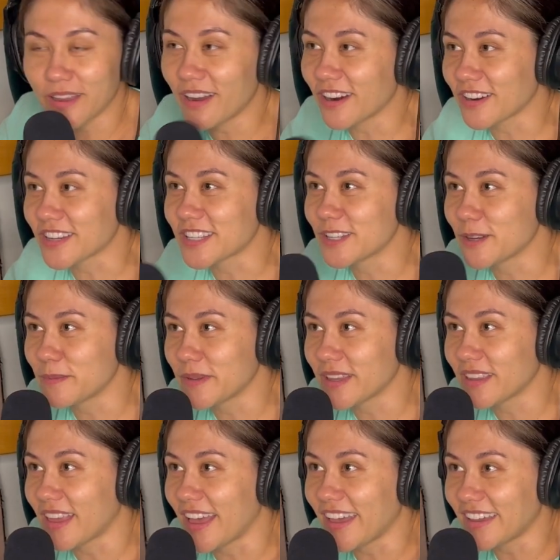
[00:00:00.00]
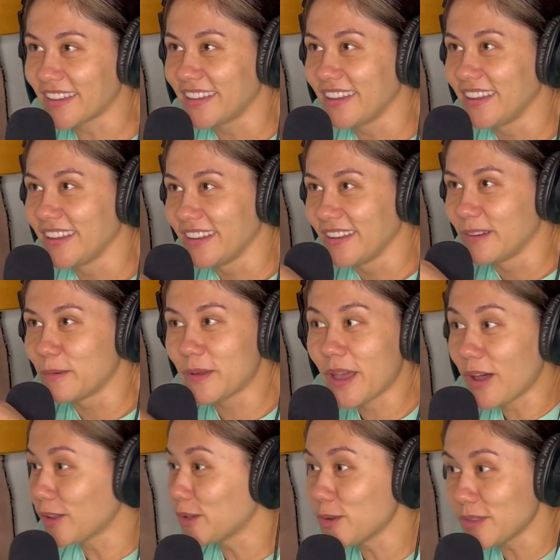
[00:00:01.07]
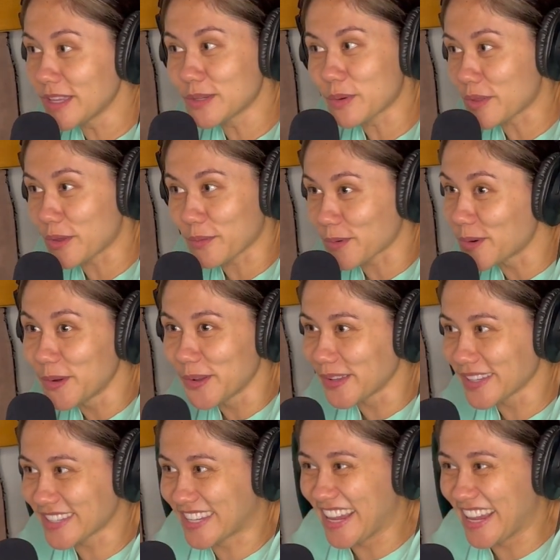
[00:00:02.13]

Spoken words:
are still being like, we all knew these were the rules.